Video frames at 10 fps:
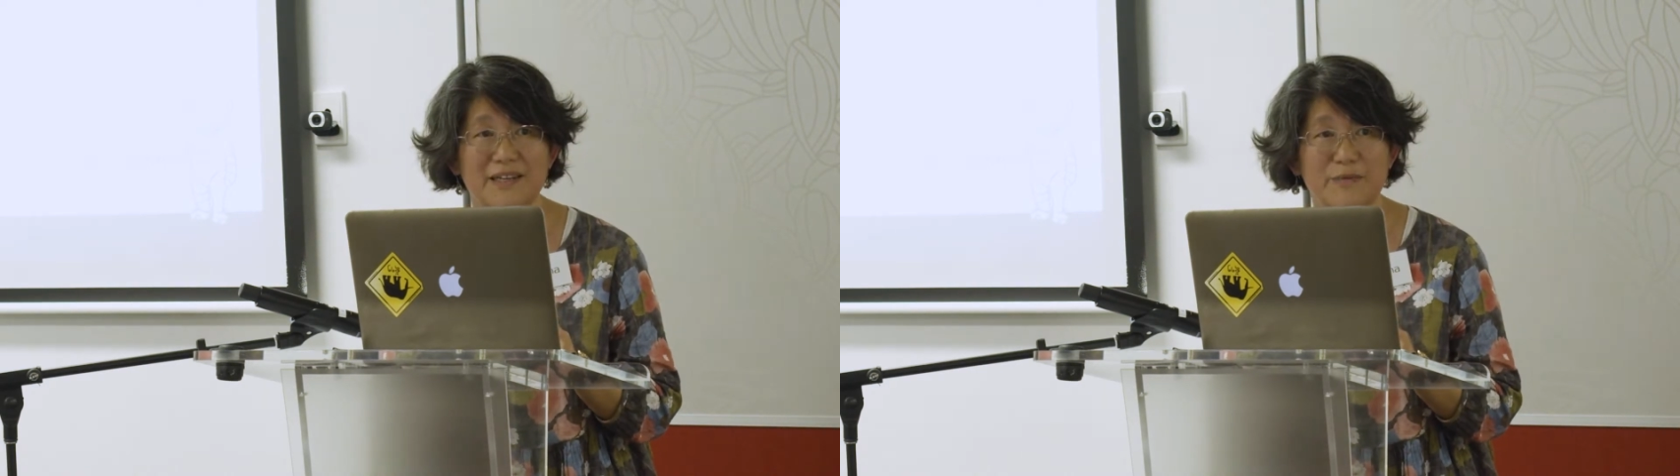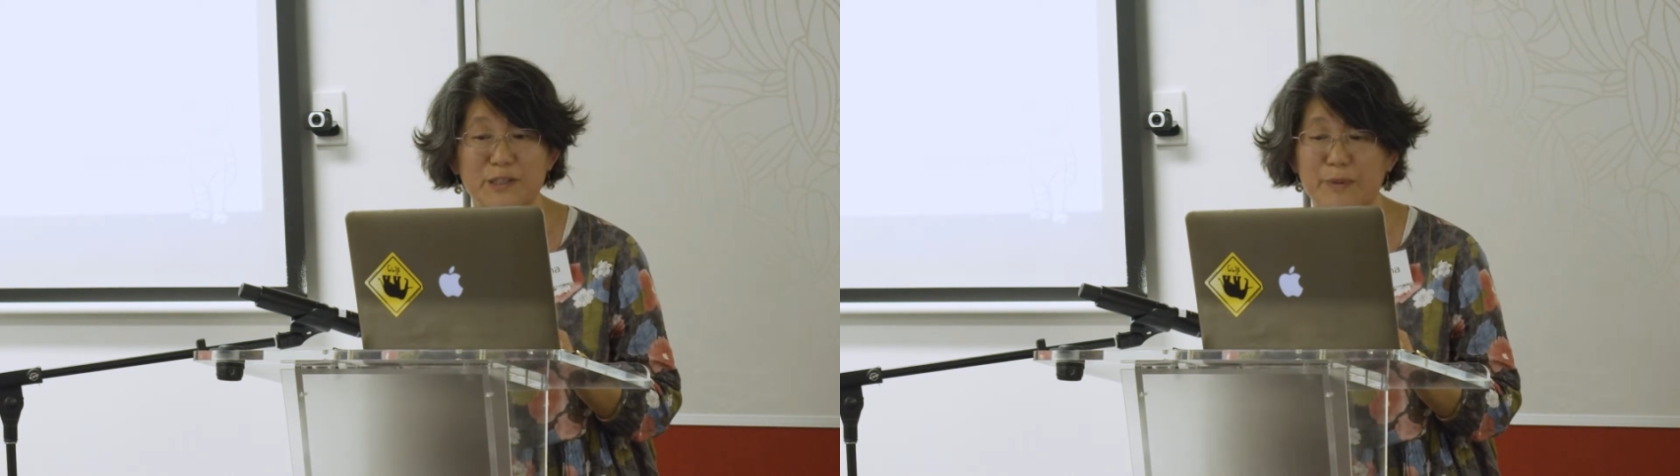
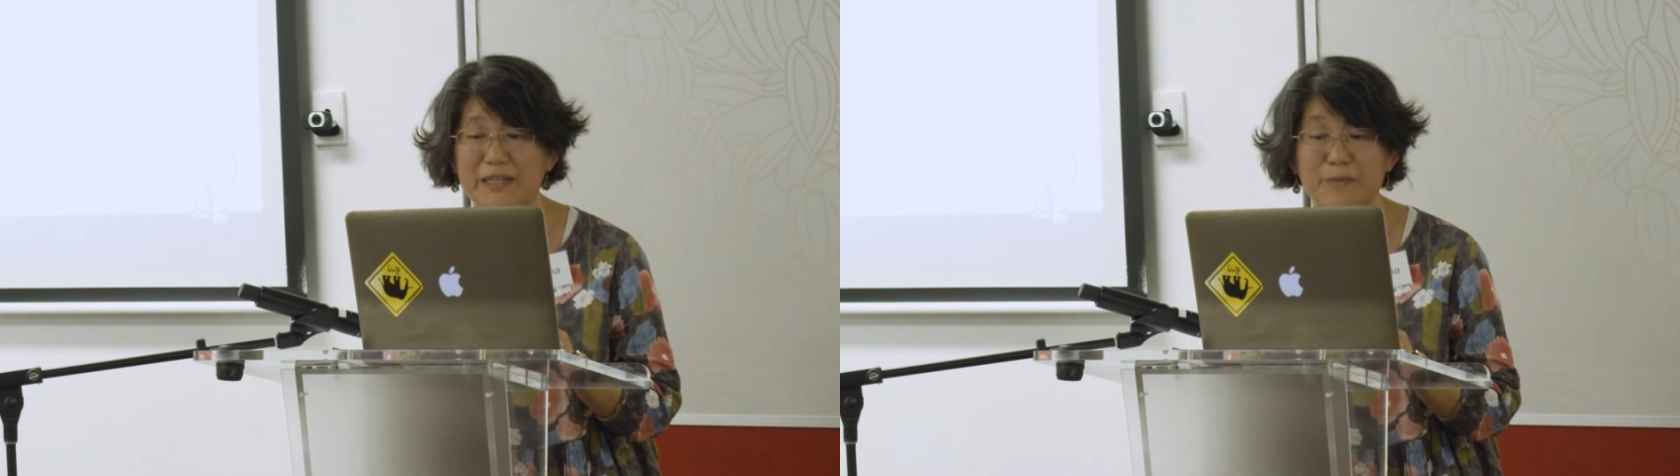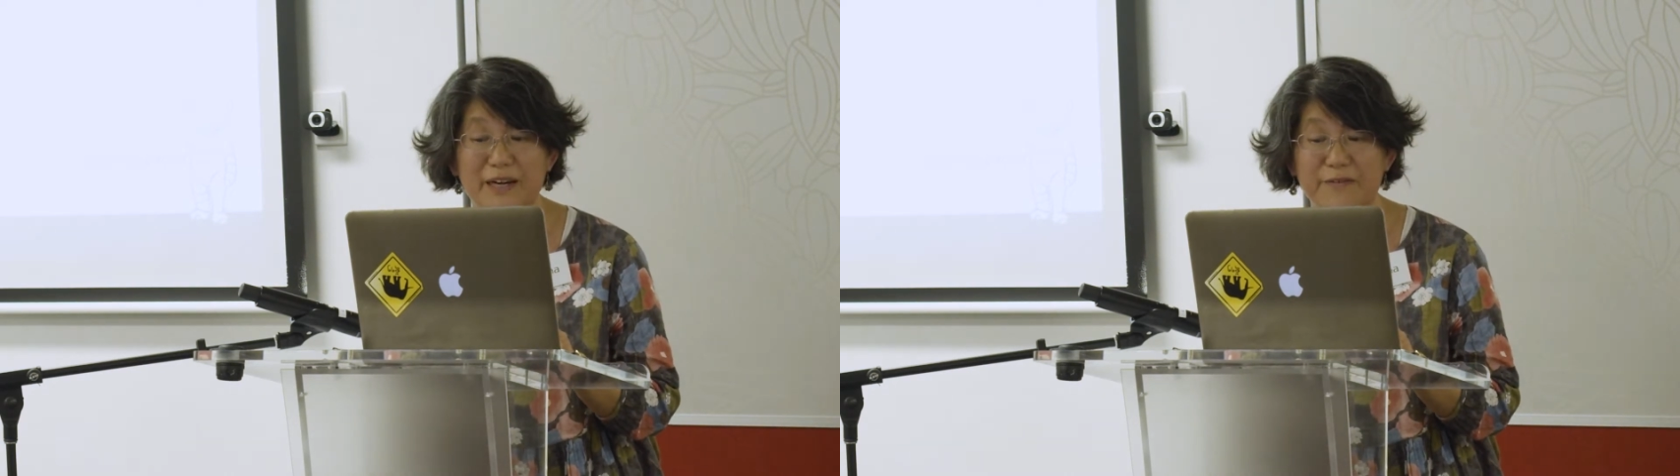we
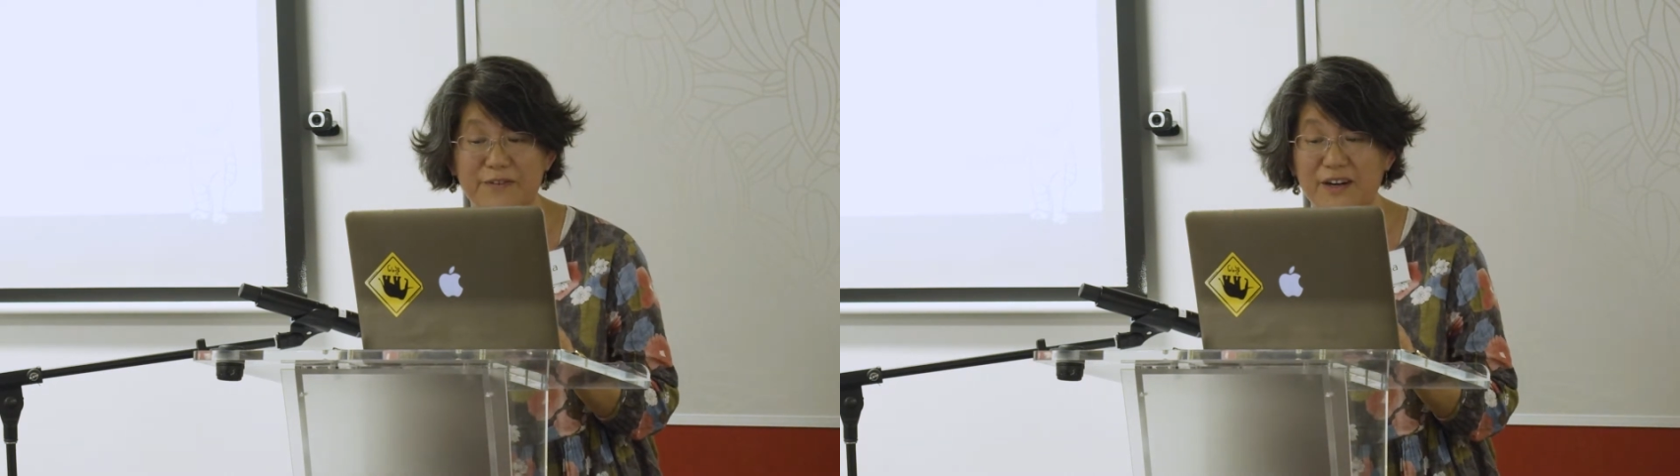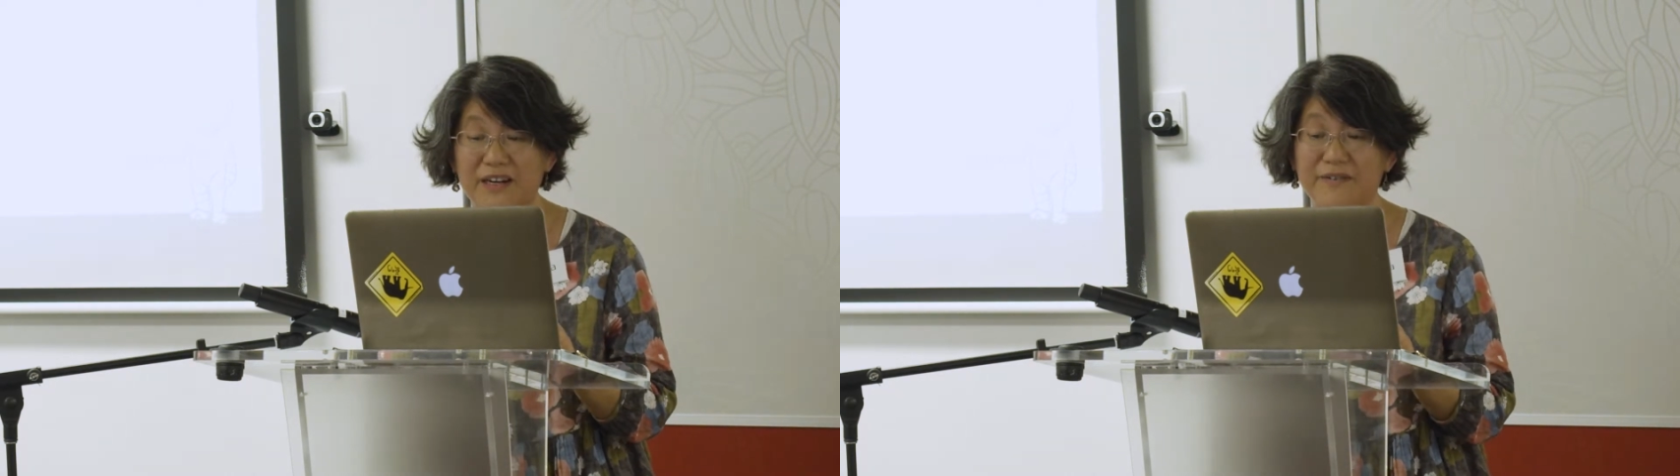spend about
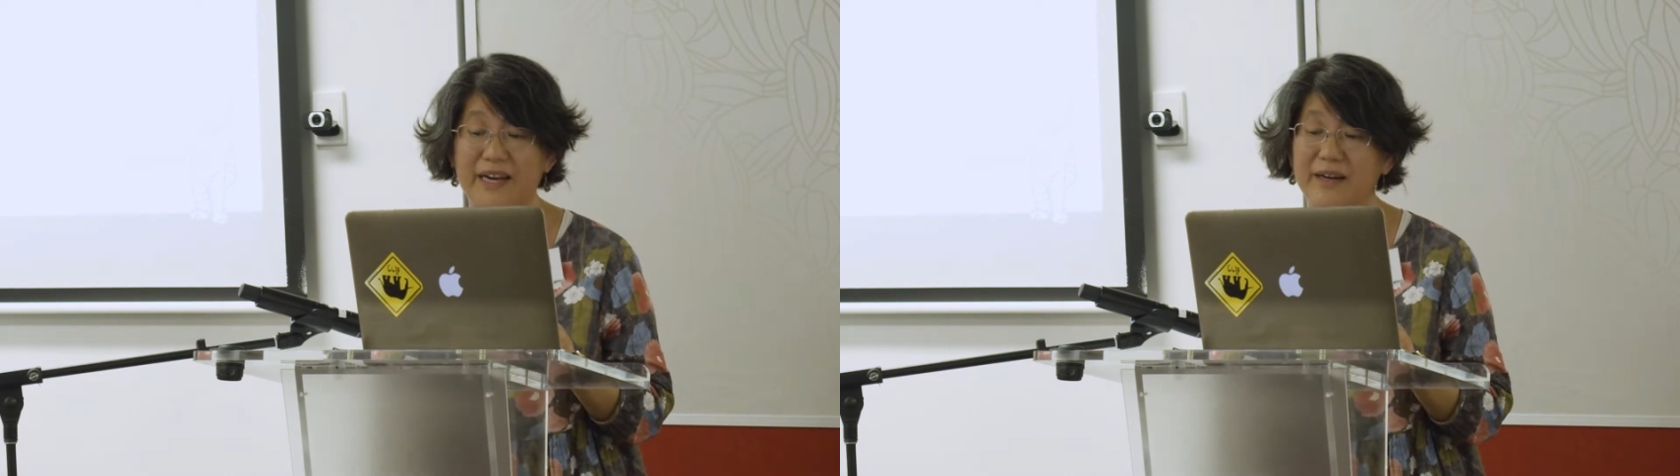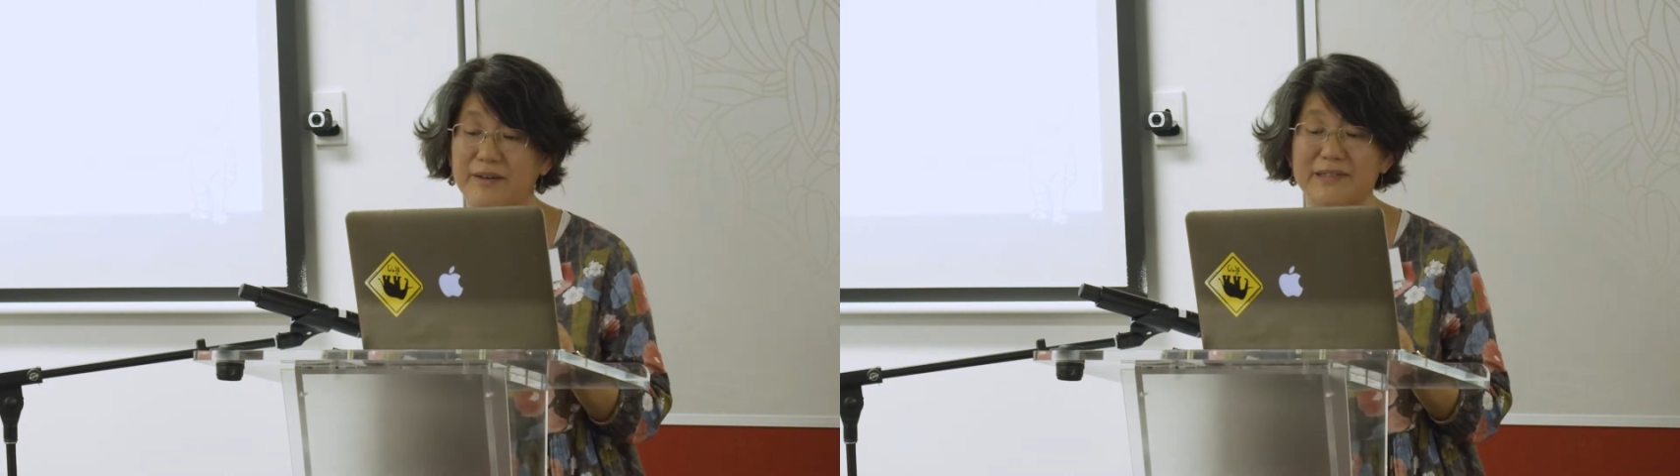5
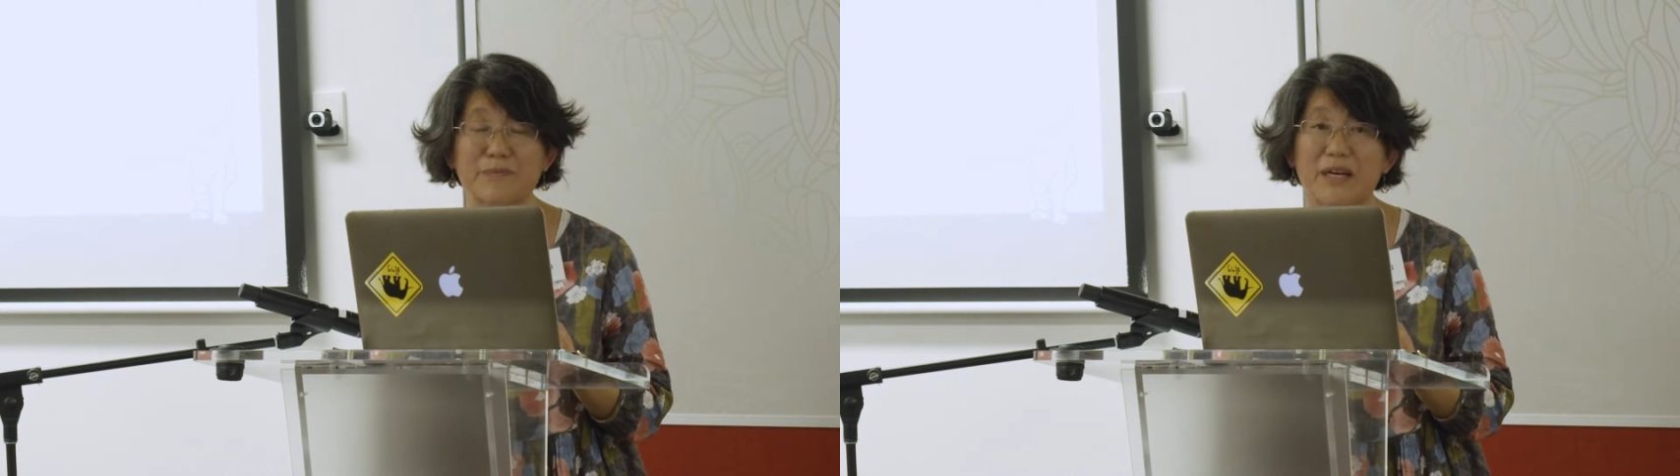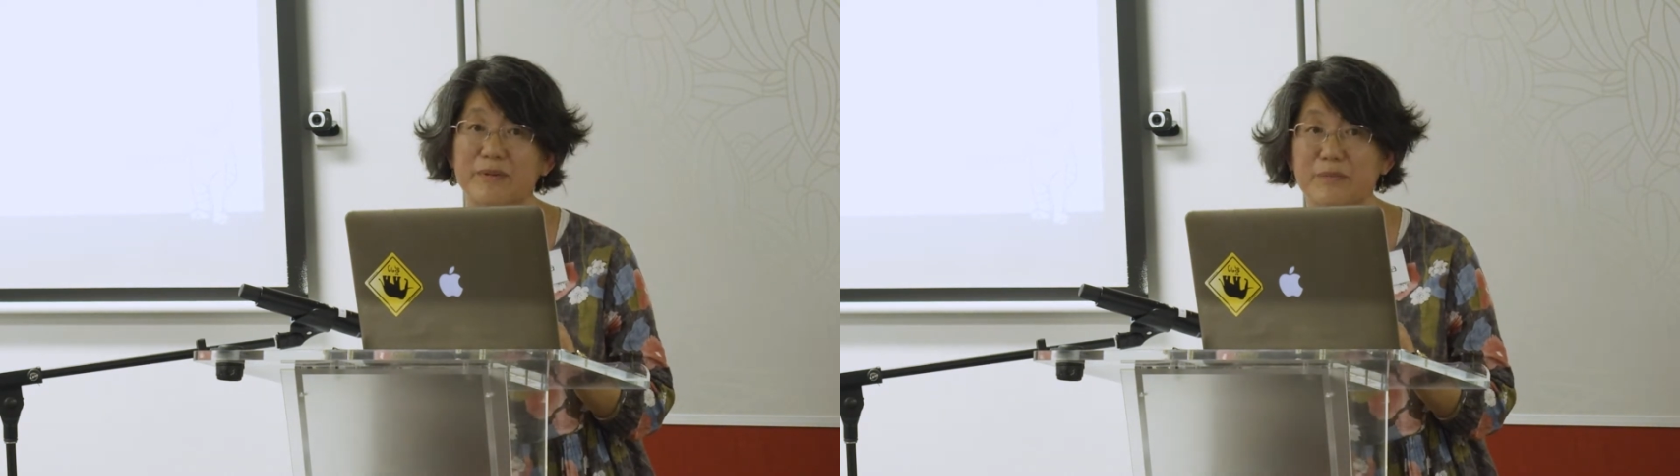hours,
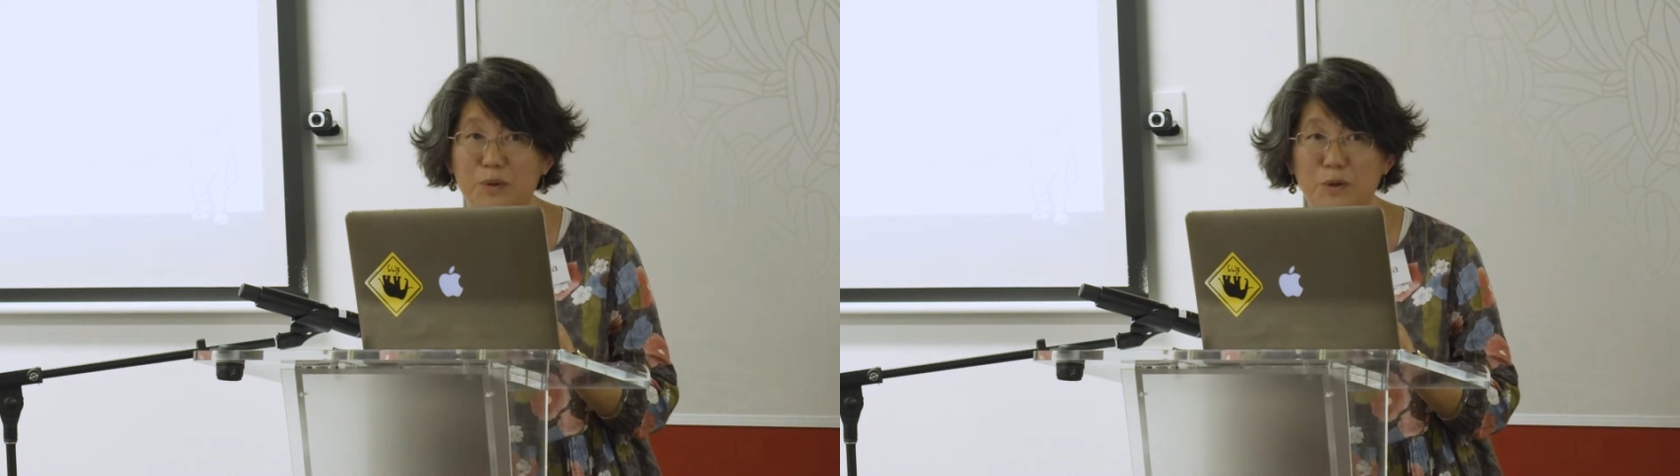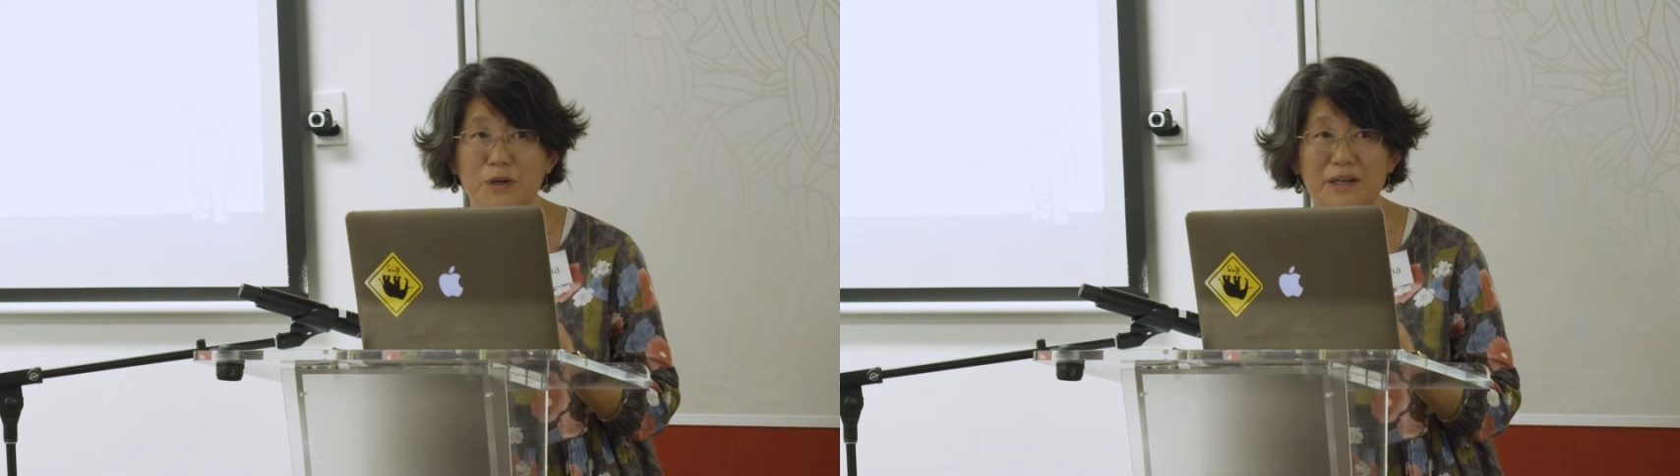maybe
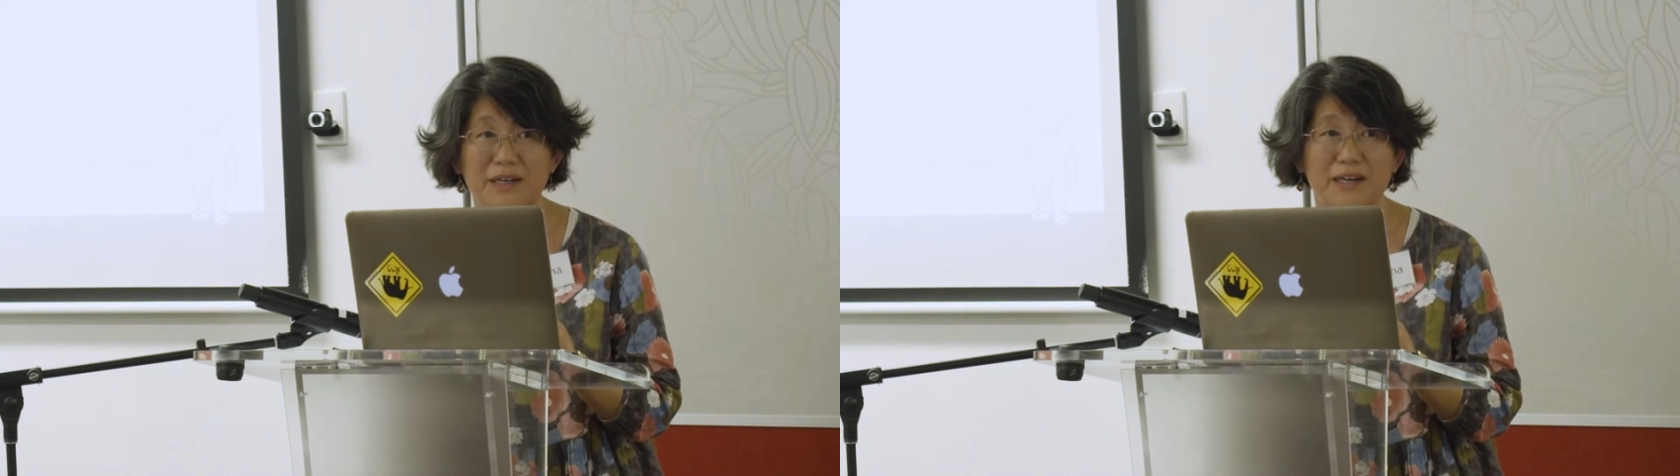more,